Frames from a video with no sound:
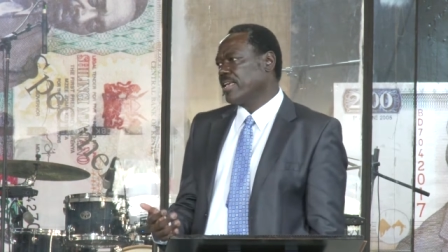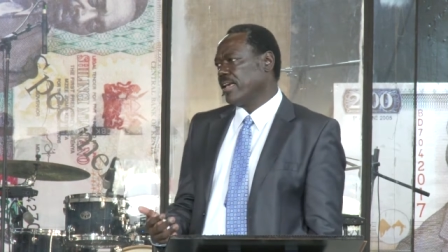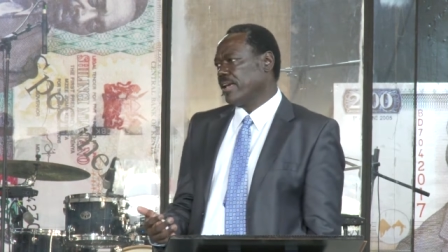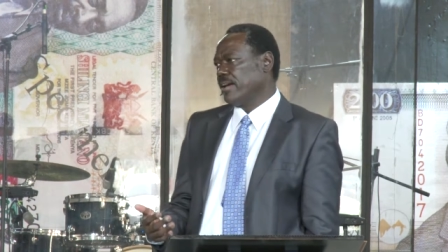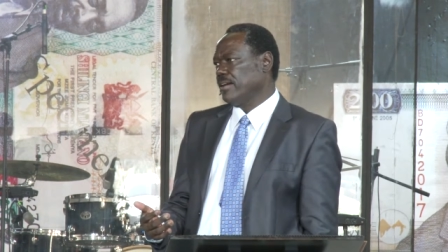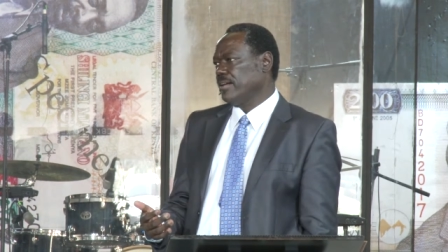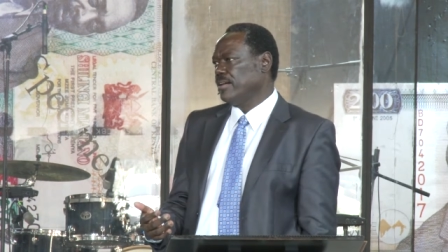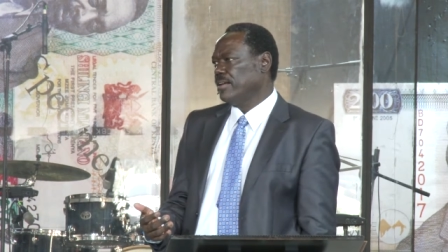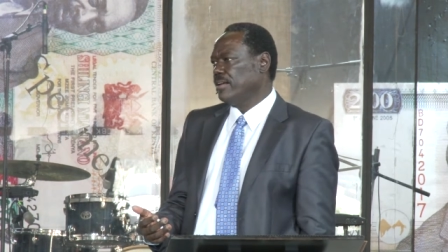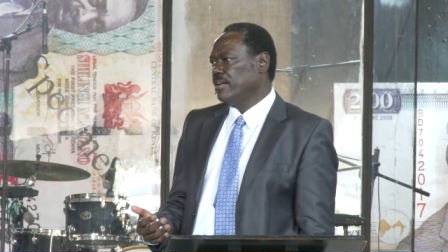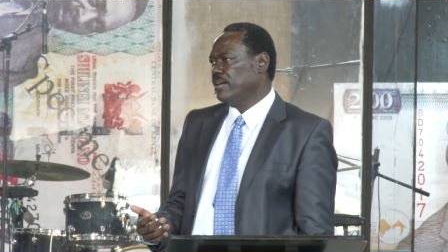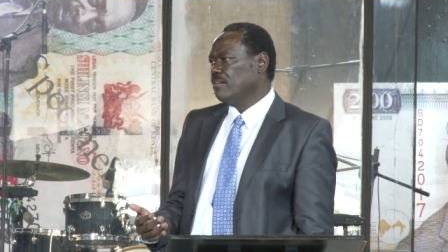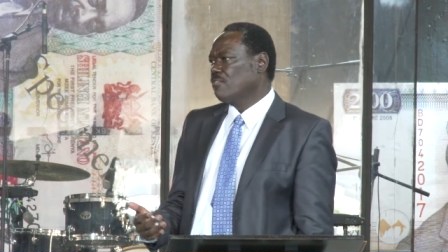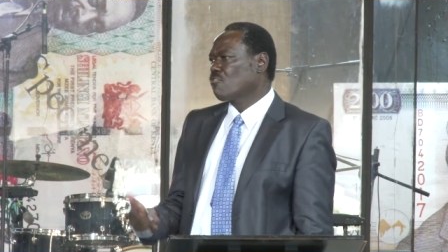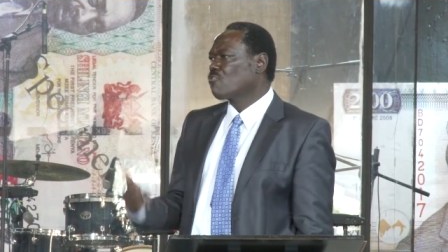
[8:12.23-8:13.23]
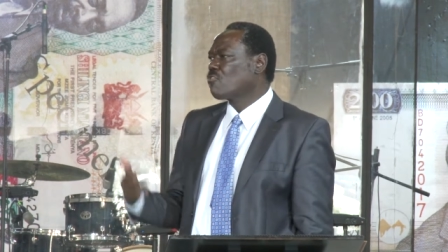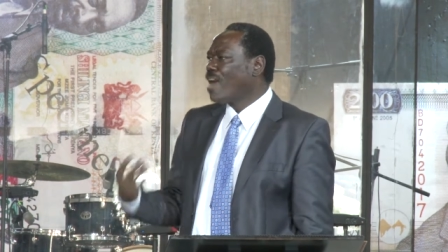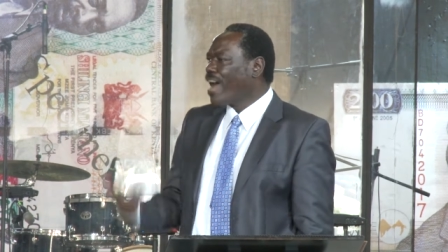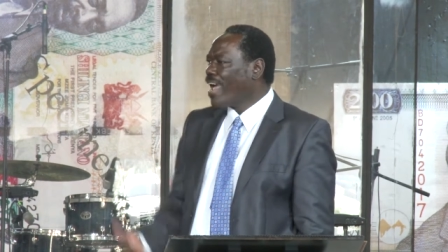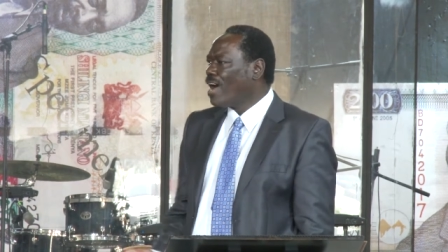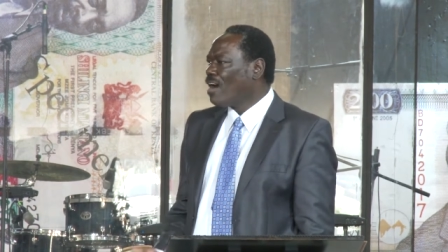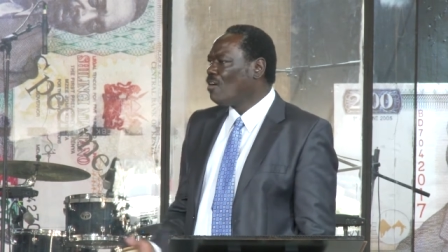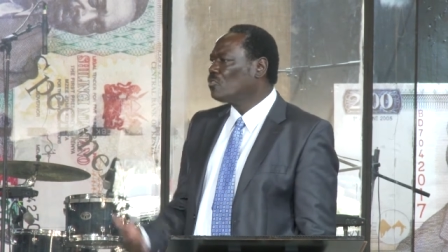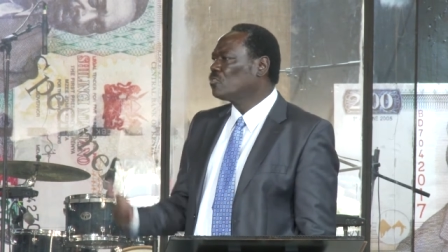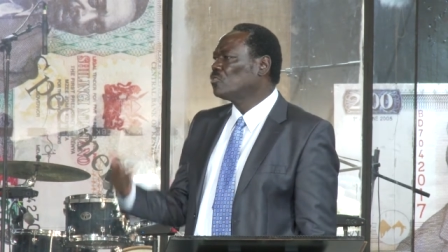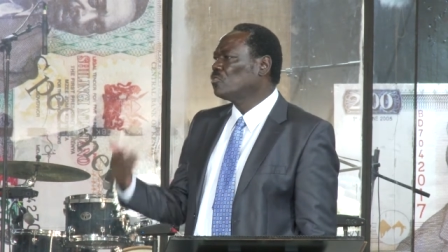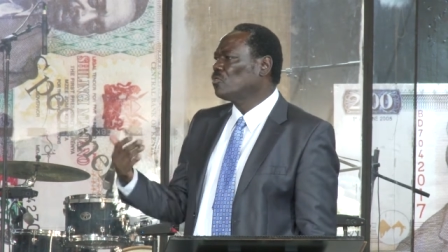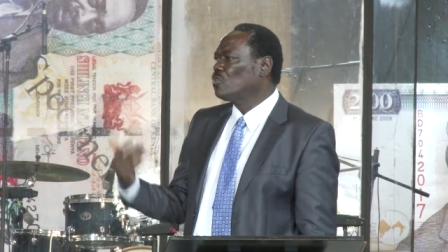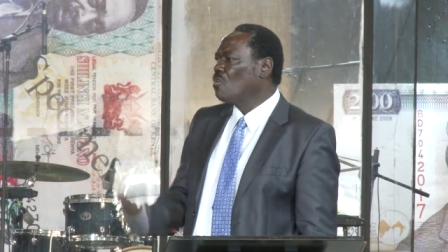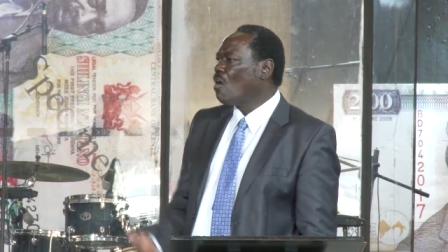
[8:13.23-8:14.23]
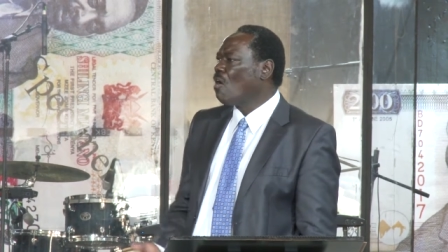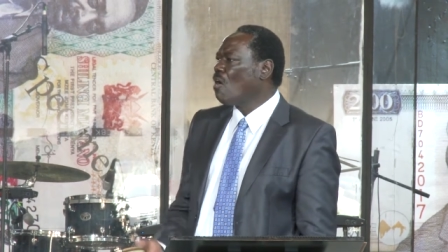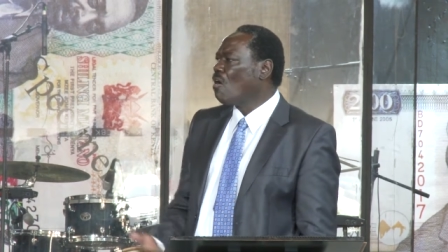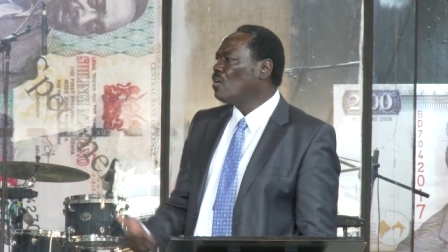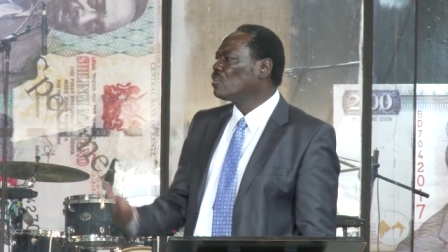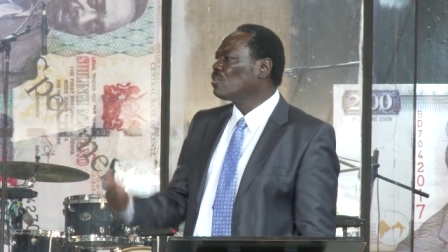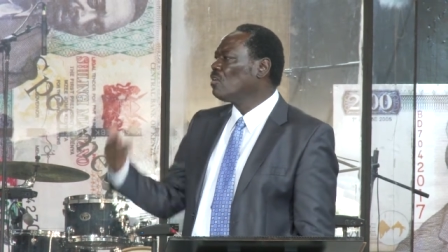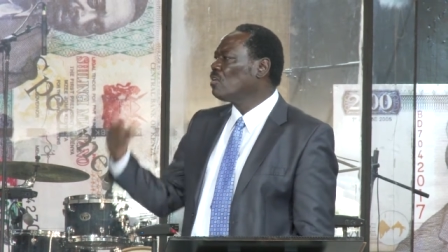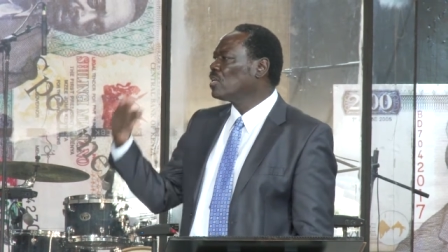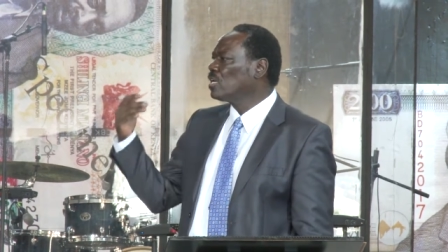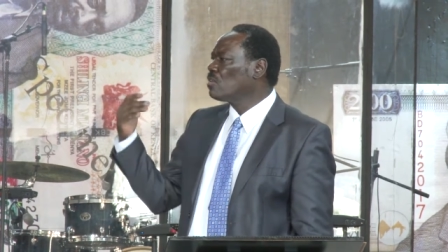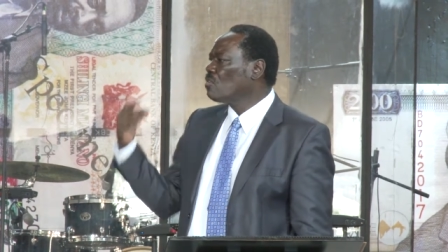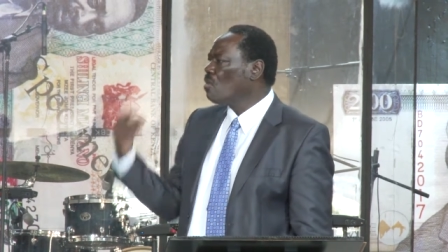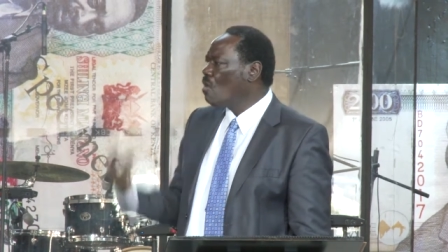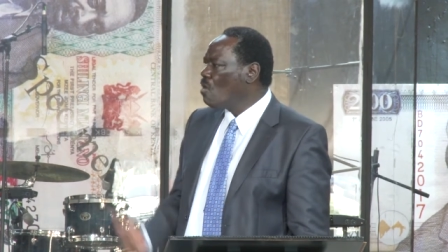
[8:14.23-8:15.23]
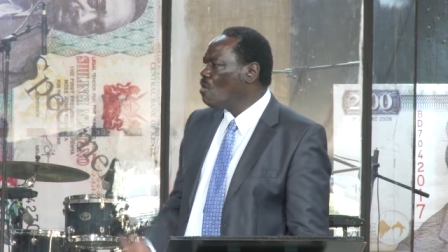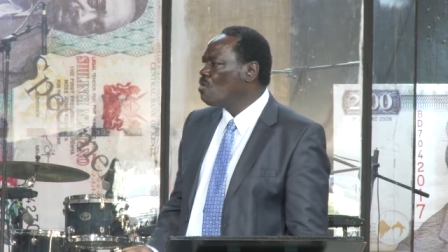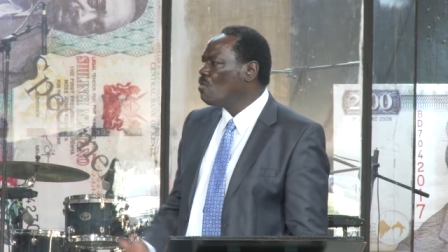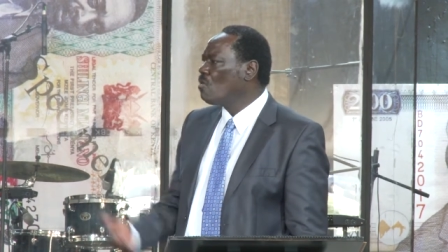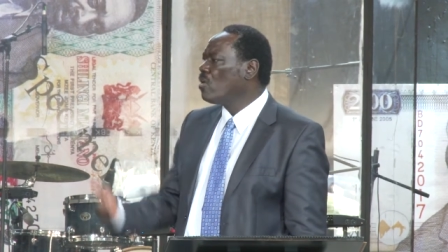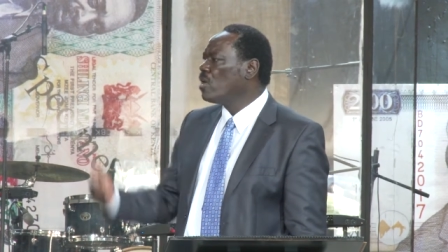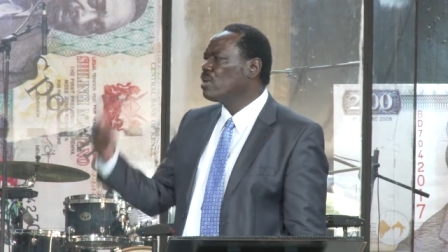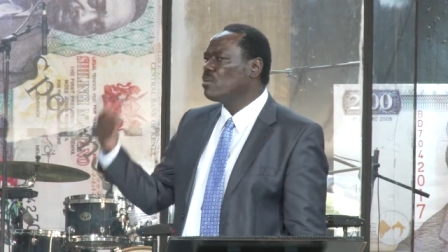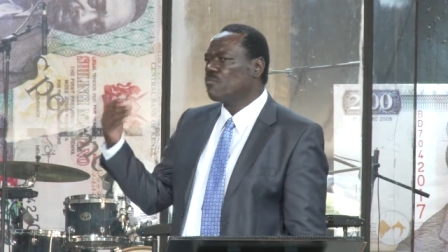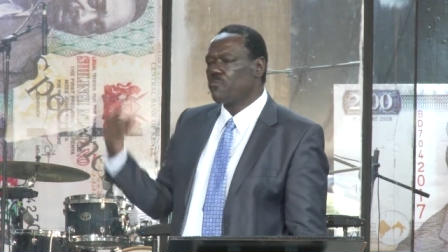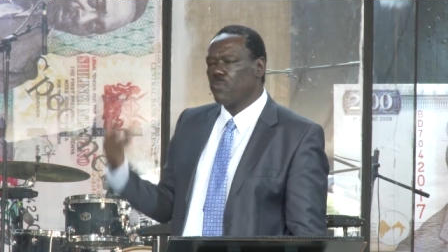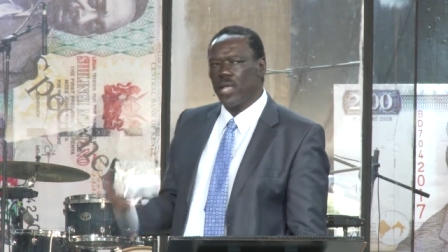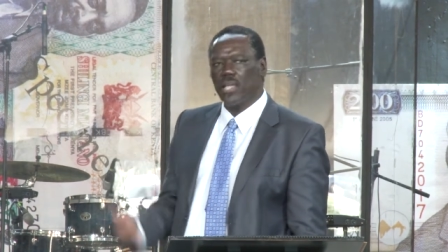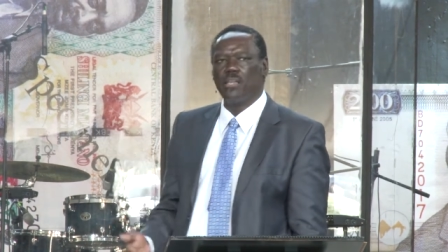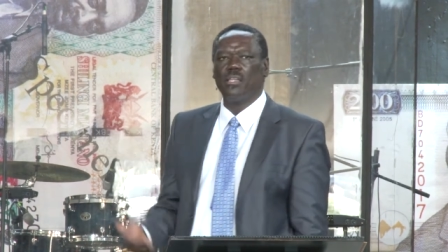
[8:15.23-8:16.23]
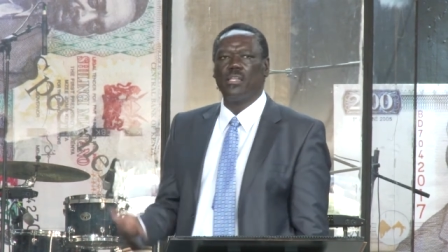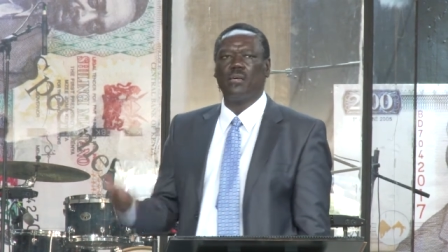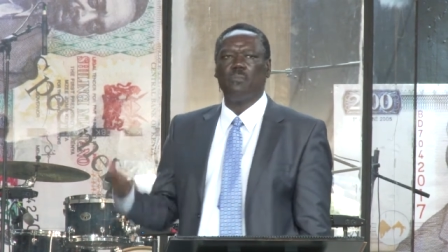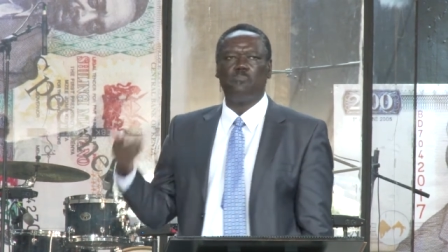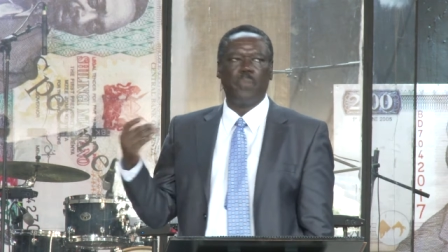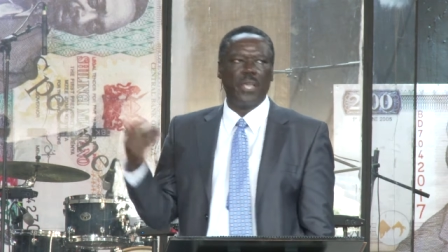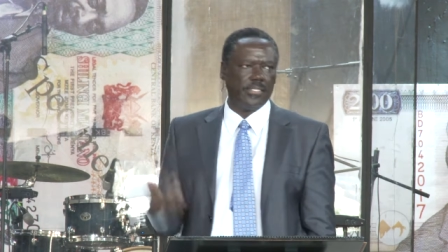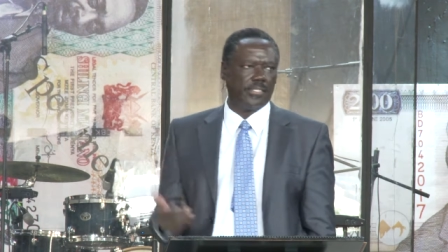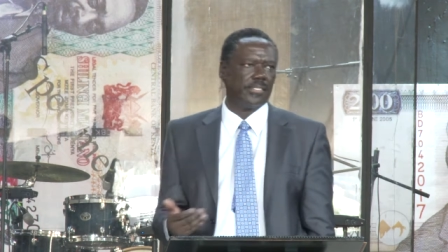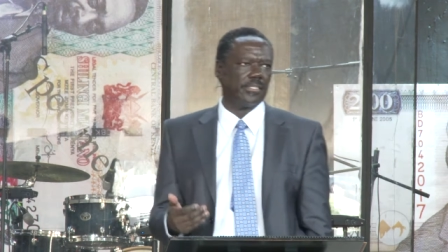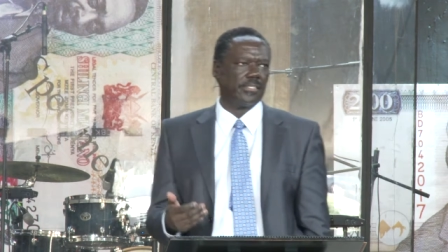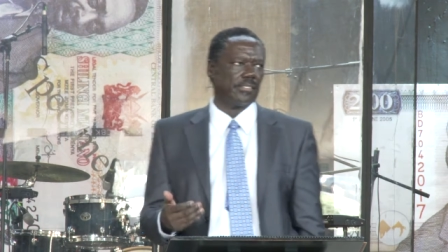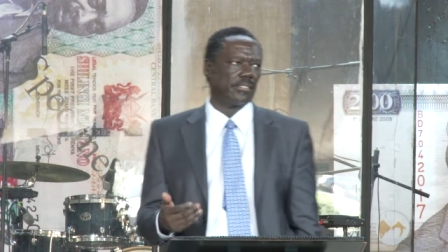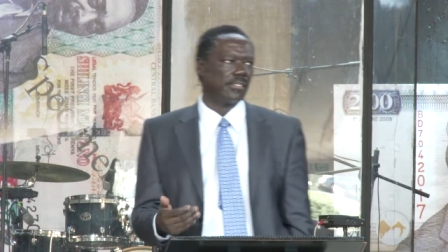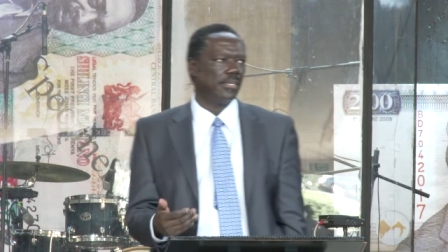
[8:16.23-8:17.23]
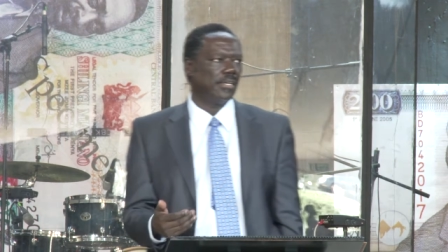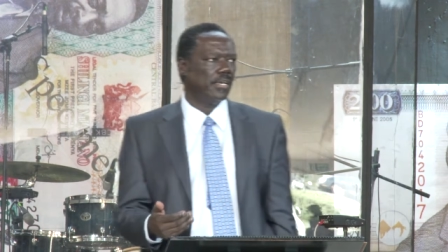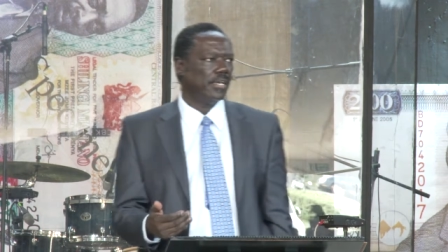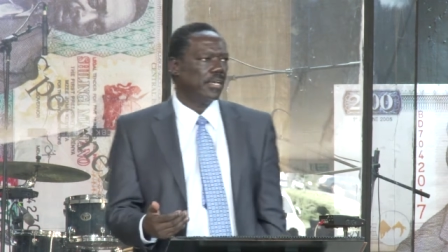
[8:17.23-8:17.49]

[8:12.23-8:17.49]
here cry out to God on an ongoing, regular basis